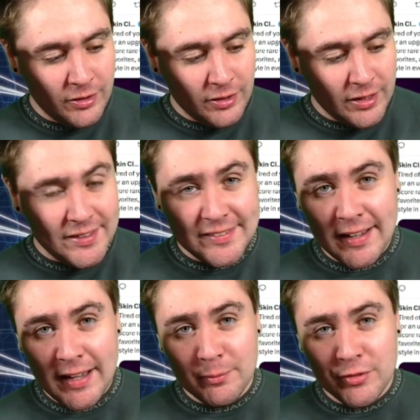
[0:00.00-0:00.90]

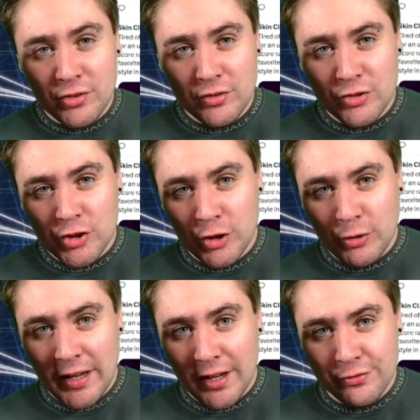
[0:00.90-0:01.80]
adapt to
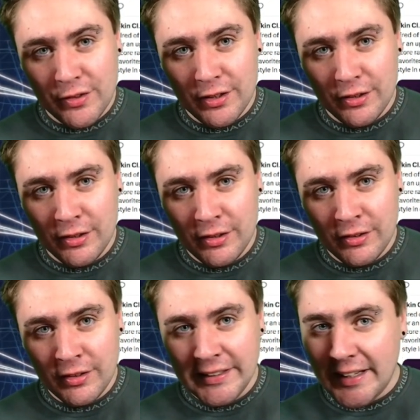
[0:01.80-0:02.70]
having
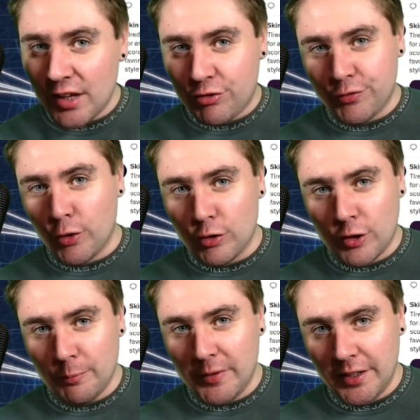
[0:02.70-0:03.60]
the S four
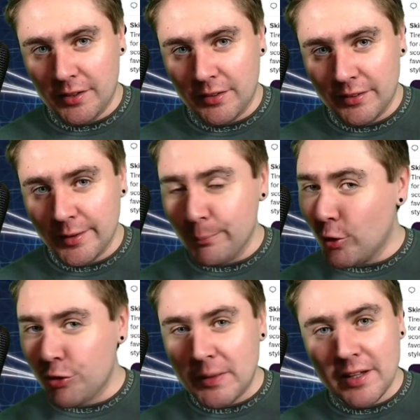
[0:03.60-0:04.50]
coming in. There
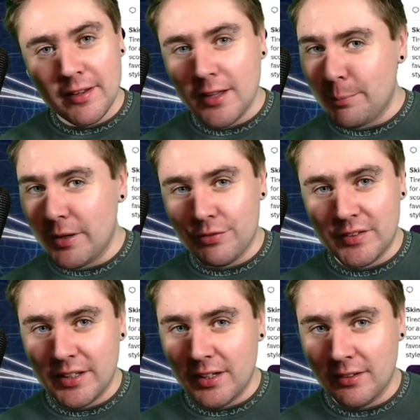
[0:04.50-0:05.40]
must be a little bit of a
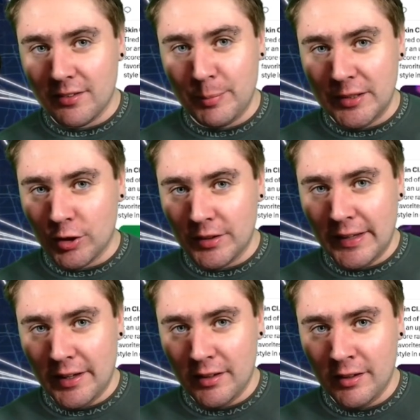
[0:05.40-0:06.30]
deal to be done
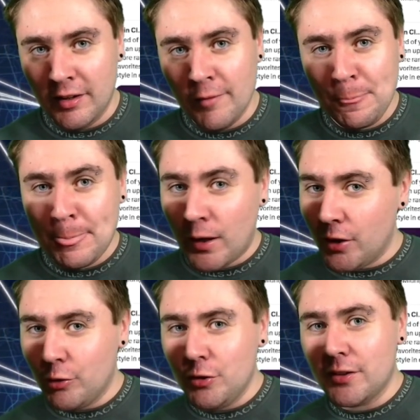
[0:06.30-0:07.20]
there. I
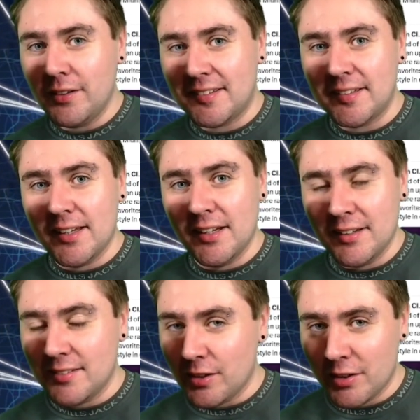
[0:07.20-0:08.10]
know you're gonna say it's
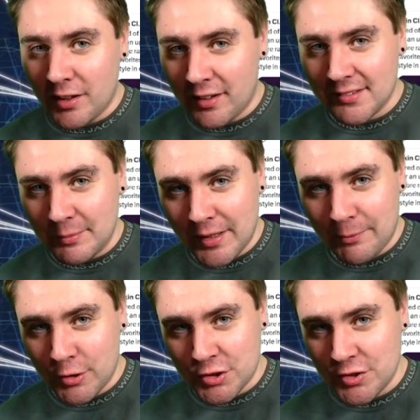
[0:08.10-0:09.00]
not gonna cost them that
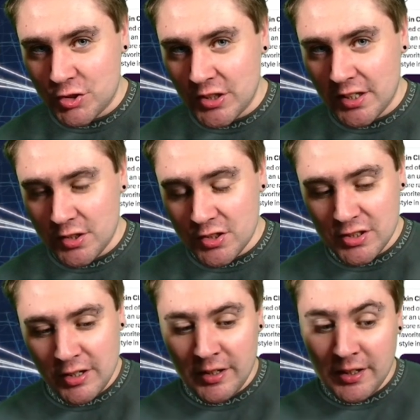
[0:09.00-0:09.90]
much to change
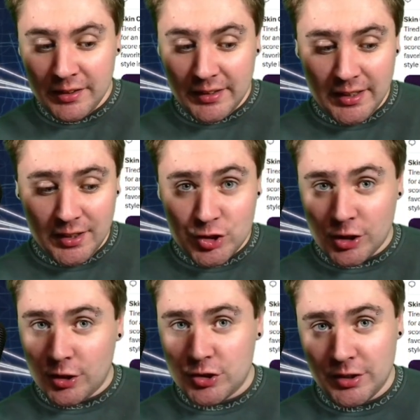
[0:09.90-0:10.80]
the
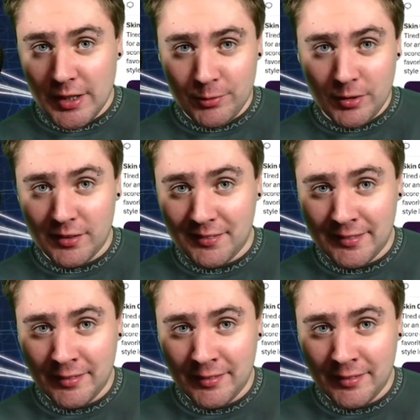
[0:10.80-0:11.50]
charging networks.